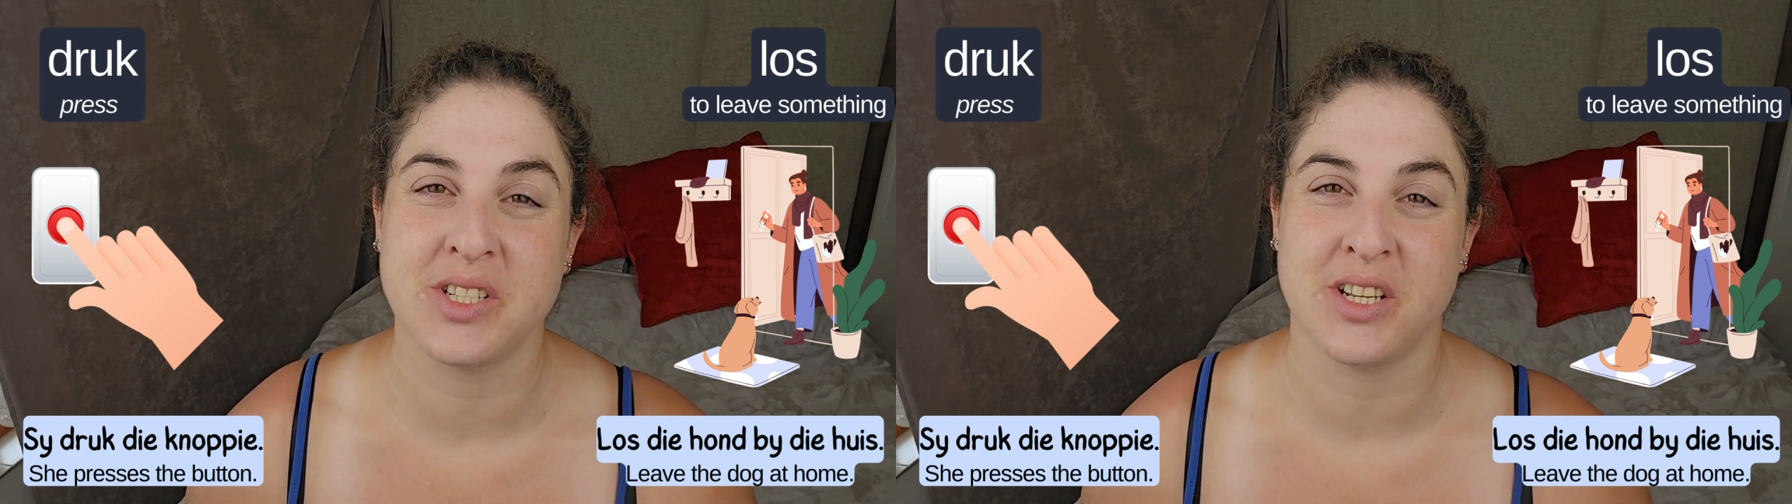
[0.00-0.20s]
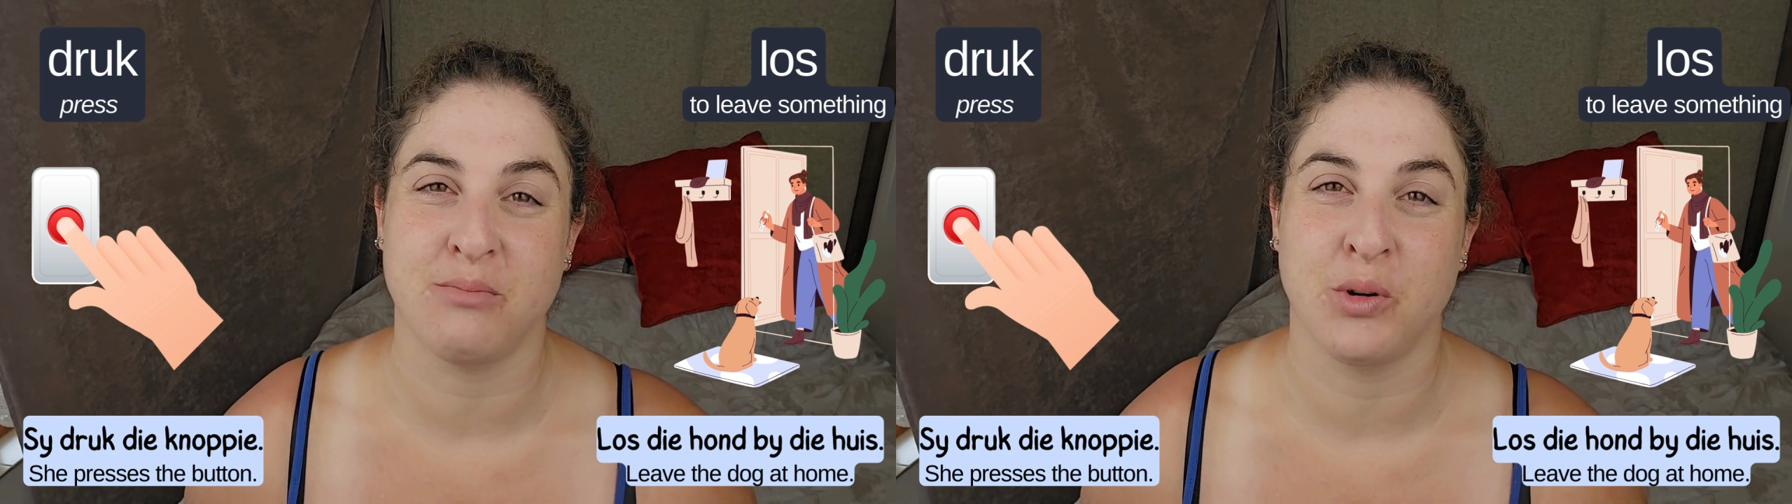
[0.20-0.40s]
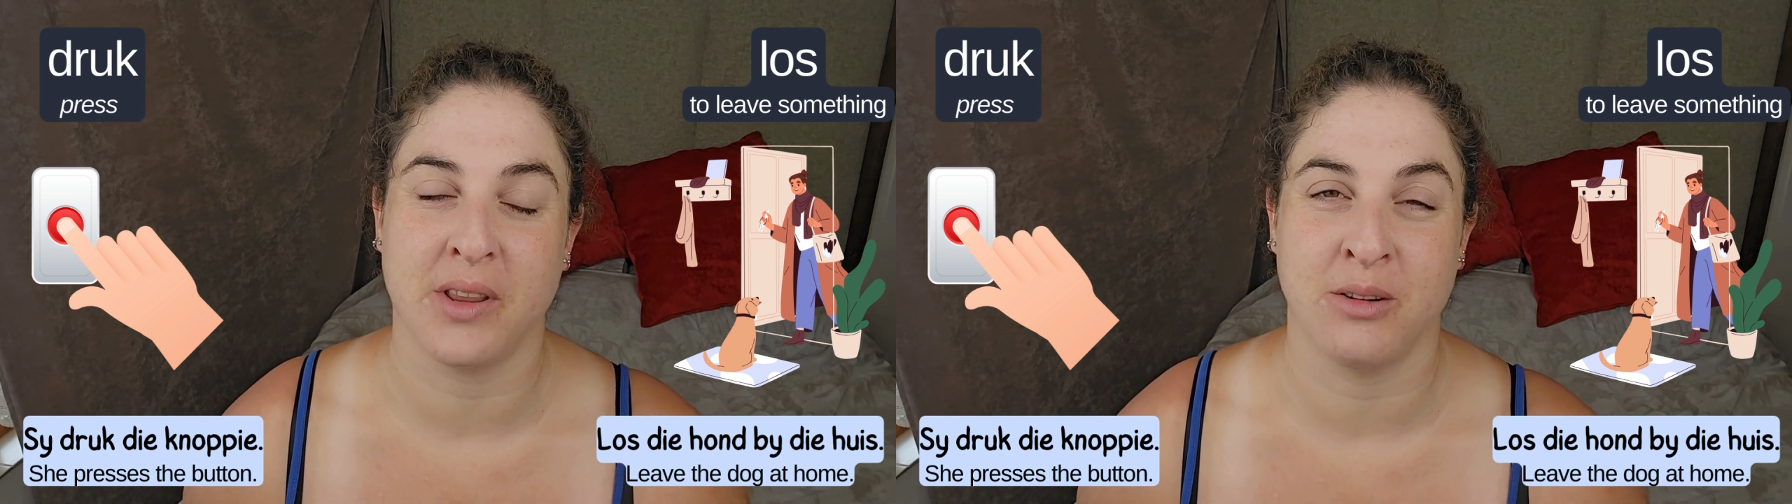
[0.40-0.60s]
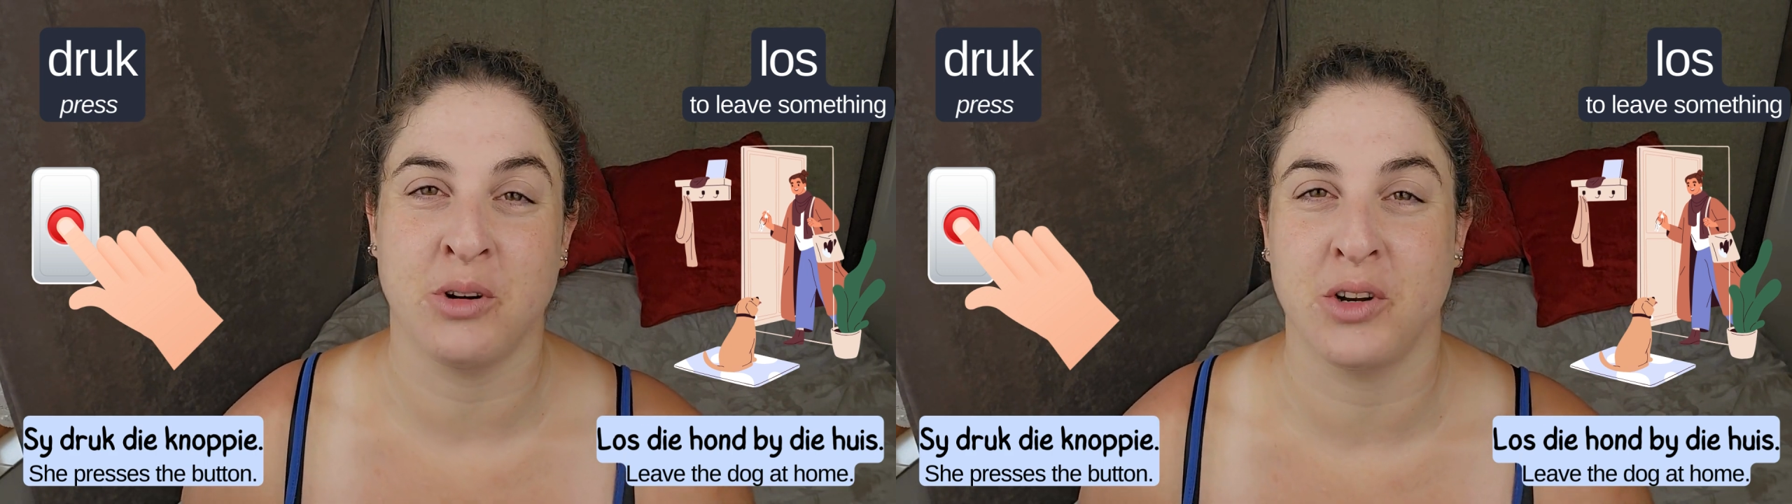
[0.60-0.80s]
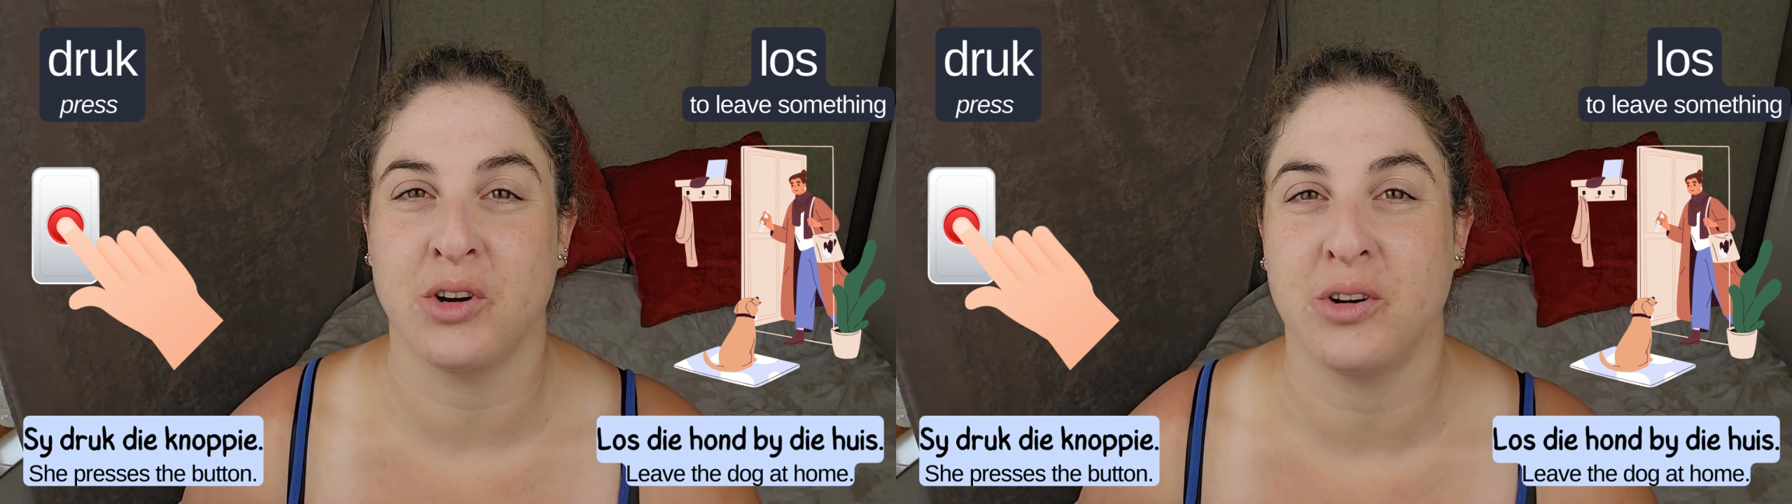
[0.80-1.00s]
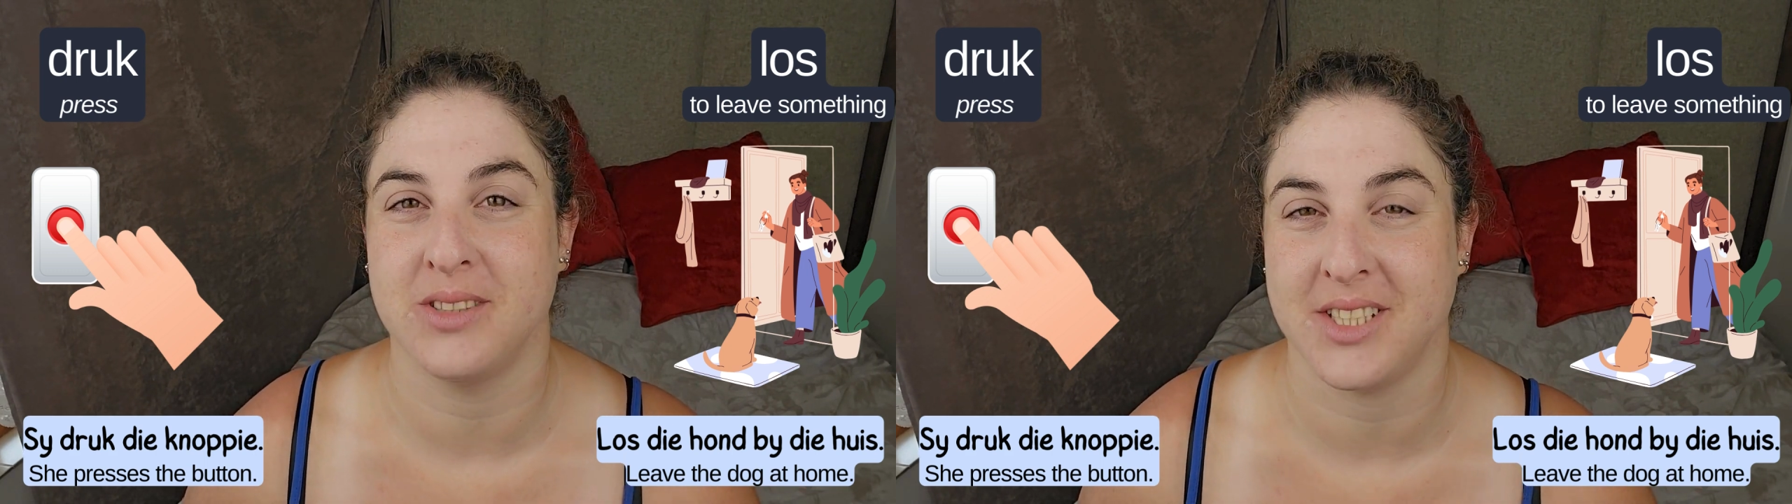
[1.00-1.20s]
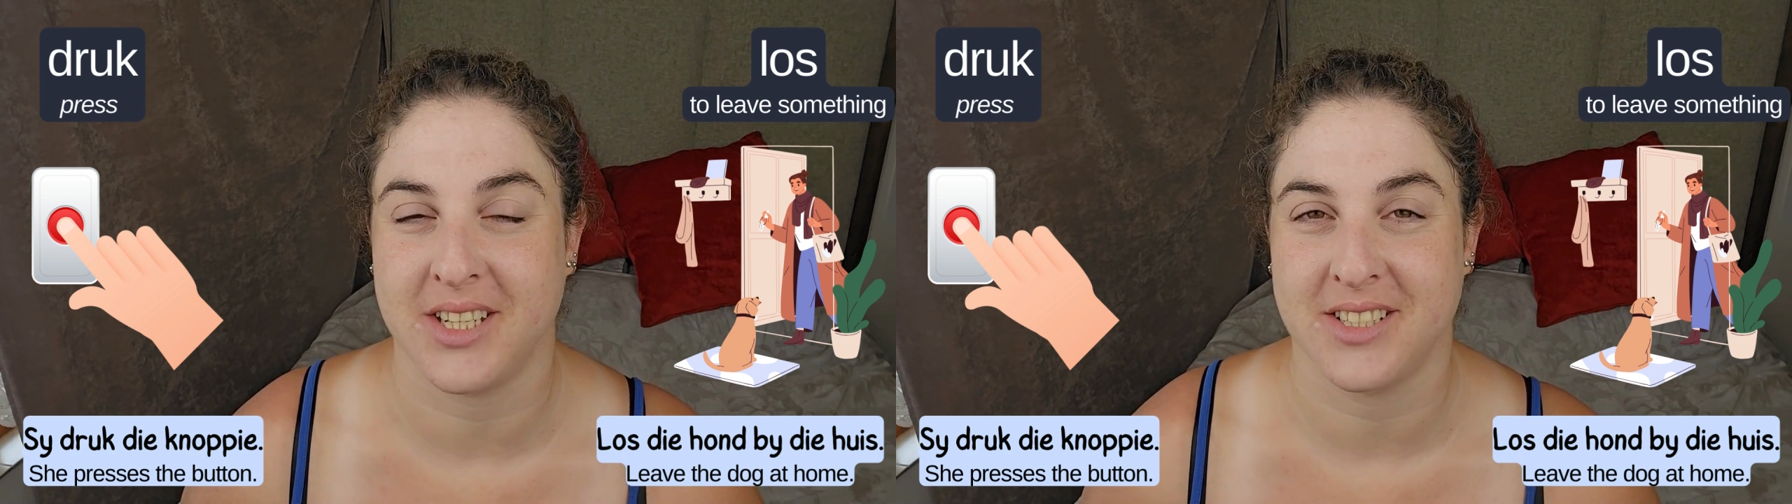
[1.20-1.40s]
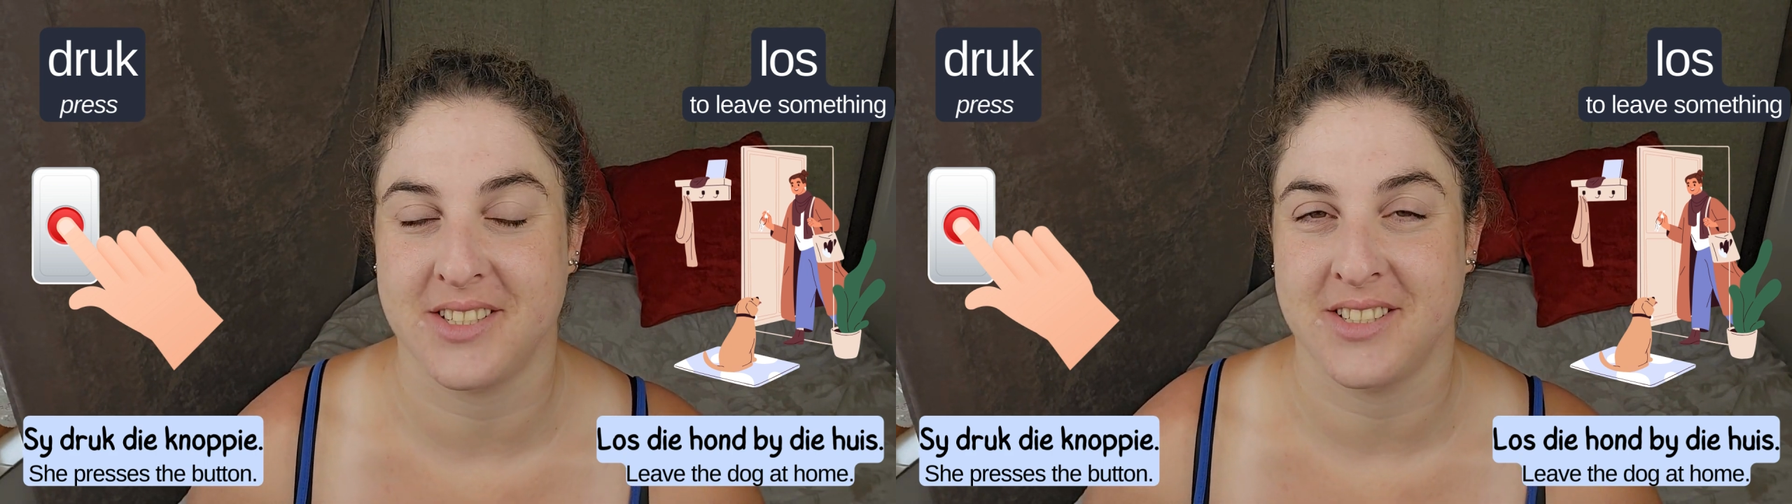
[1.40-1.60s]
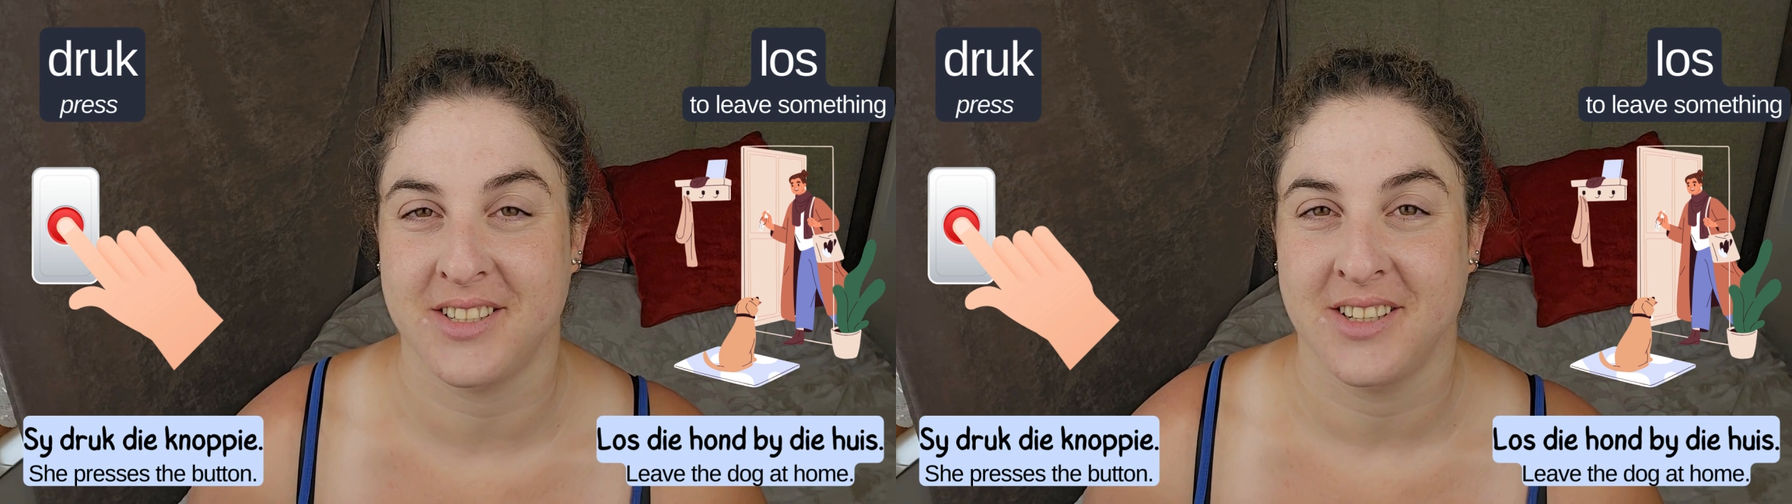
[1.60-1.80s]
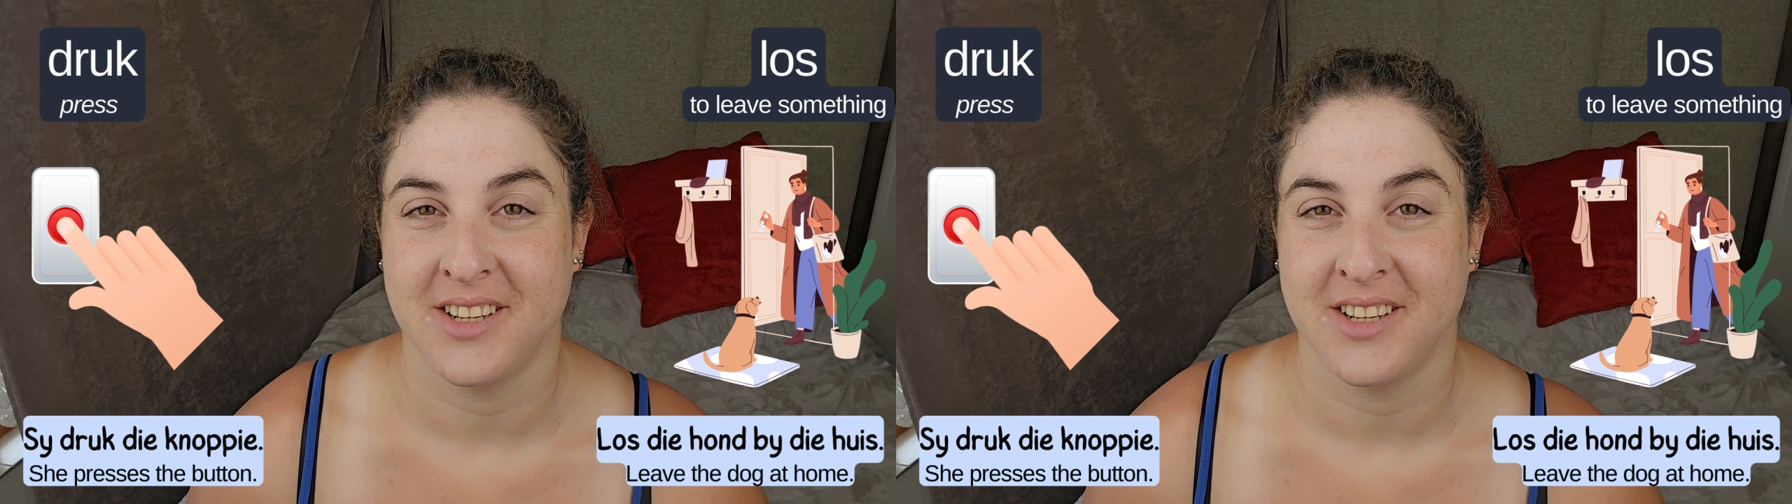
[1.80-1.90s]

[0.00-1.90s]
in more than one context.